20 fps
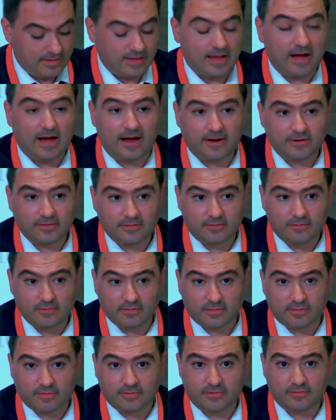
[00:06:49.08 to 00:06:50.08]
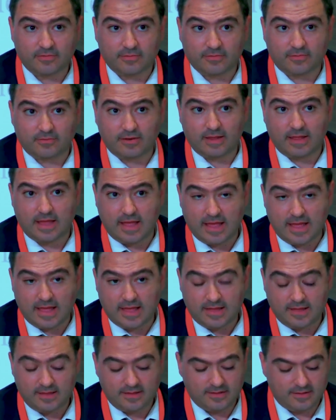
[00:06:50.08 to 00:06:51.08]
Article
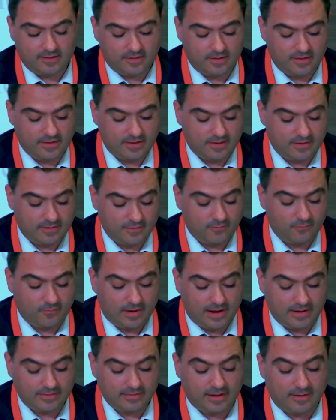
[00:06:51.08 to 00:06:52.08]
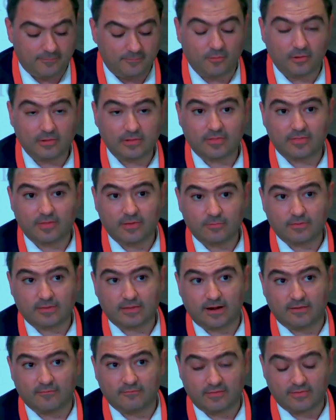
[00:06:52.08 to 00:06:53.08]
33A, 1, abolished the
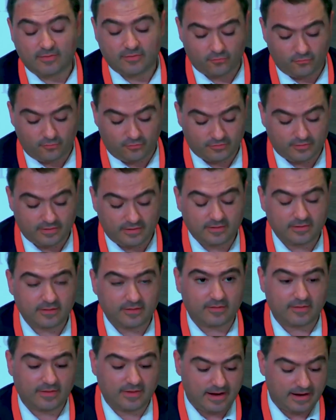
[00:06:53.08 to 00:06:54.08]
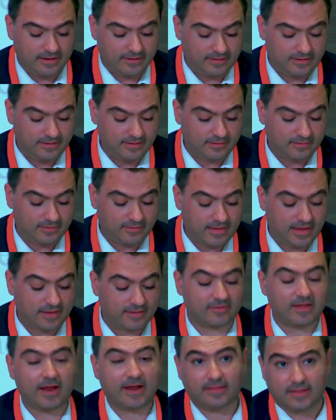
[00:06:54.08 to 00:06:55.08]
ultra-vires doctrine regarding the
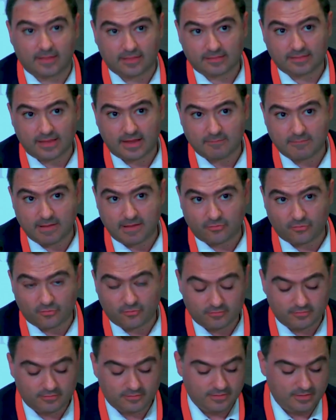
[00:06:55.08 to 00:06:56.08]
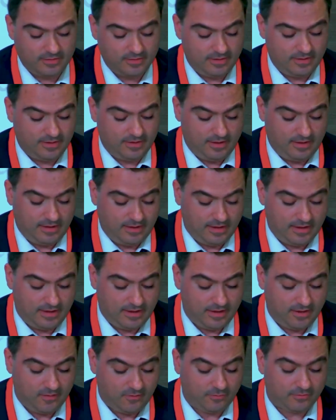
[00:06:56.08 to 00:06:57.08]
external dimension.
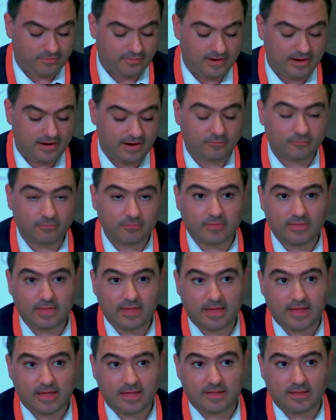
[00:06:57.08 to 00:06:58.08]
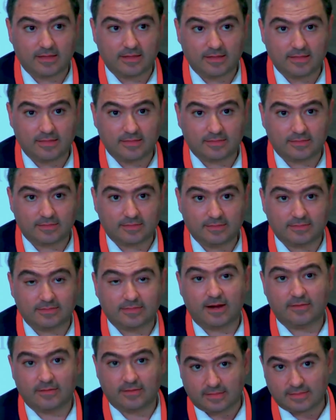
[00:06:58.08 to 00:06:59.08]
With regard to the
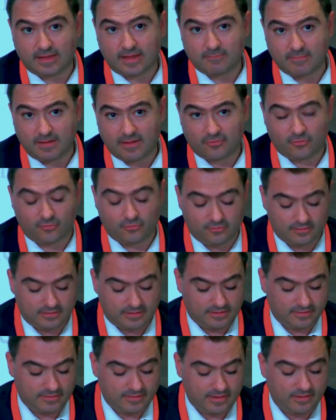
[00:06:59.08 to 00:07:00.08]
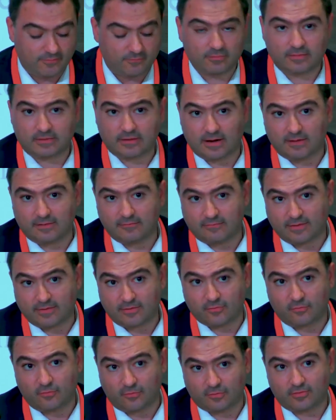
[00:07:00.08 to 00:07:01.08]
internal dimension, the ultra-vires
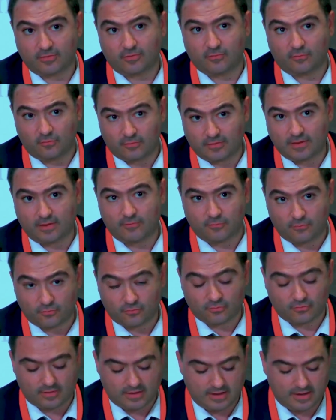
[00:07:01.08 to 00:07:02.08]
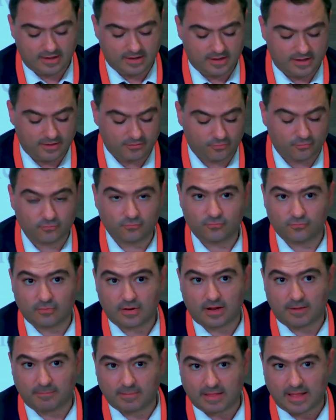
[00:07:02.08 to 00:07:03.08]
doctrine continues to
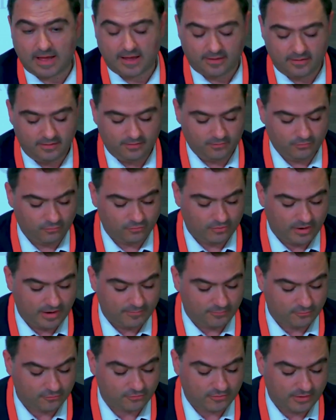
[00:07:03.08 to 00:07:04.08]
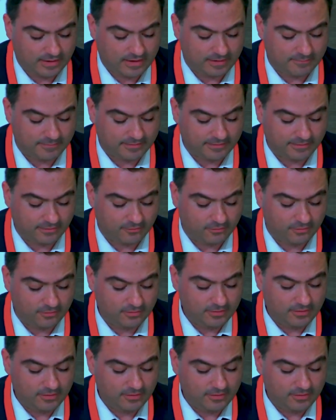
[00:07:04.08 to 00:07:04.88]
apply to Cyprus company law.